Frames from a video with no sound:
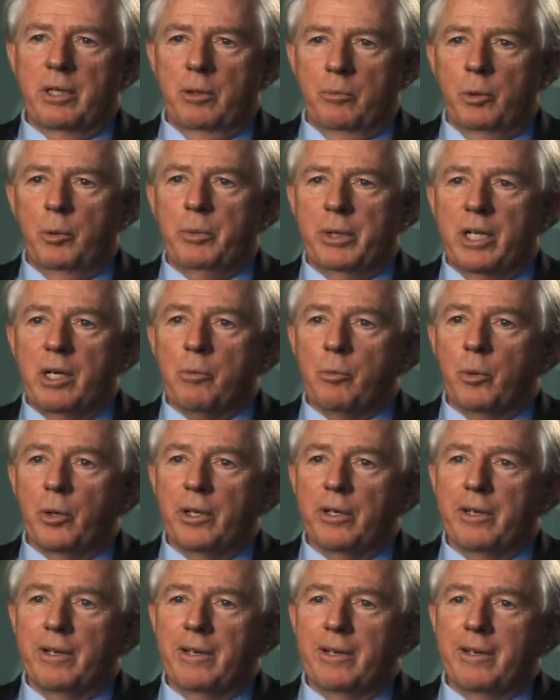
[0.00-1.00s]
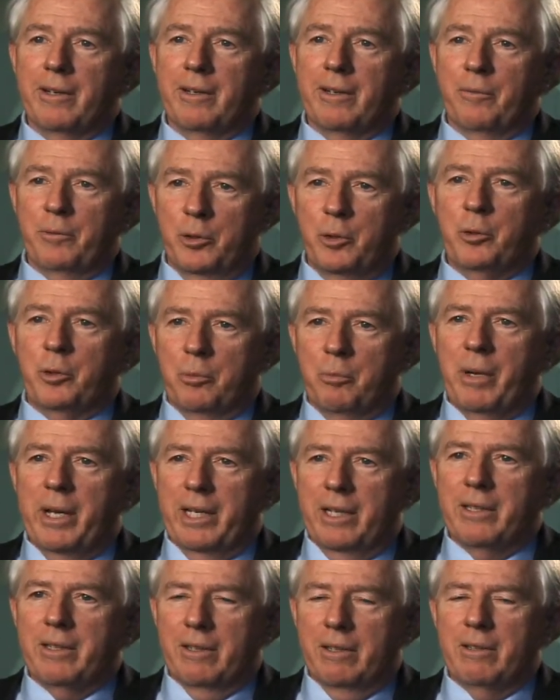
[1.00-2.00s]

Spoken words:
it will become one. I mean, you can make